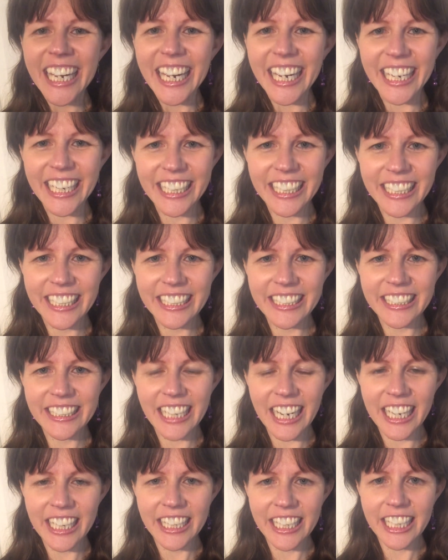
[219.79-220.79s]
And
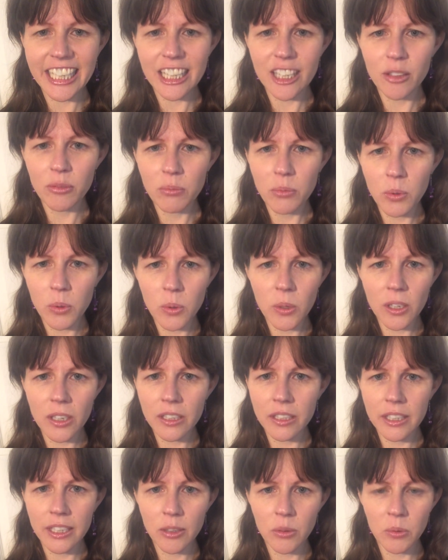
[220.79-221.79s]
I think the
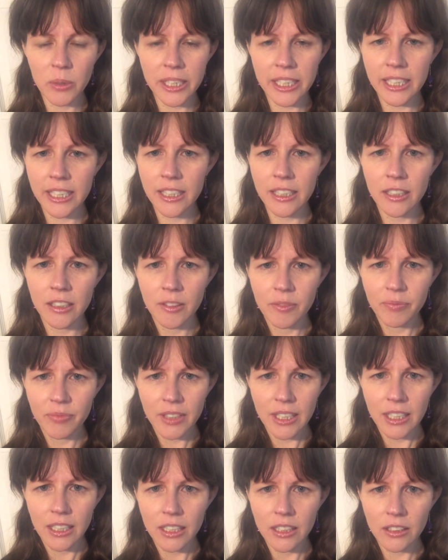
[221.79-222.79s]
more that we
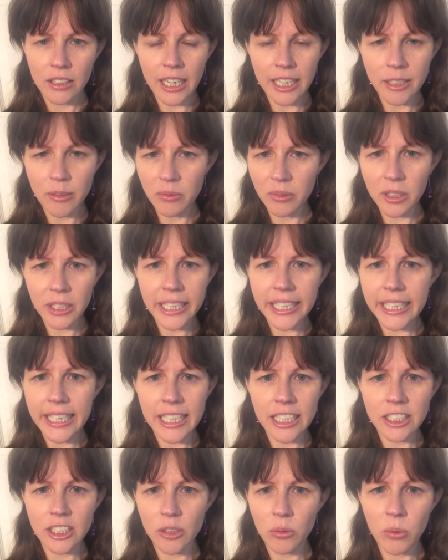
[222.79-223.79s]
kind of lean
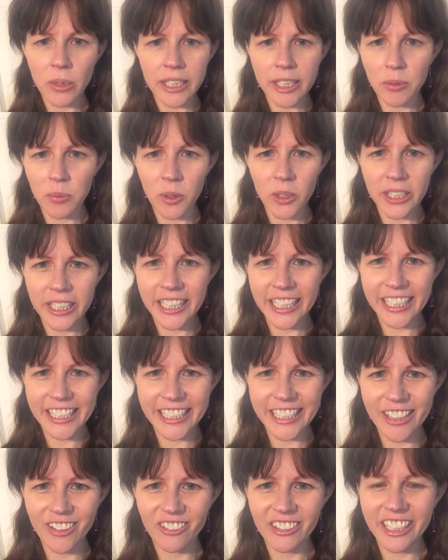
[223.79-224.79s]
into whatever it
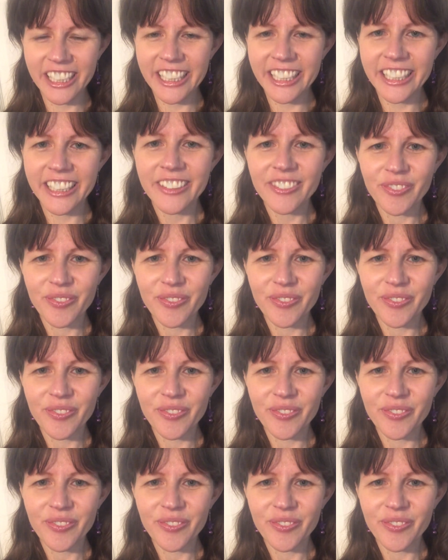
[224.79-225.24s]
is that we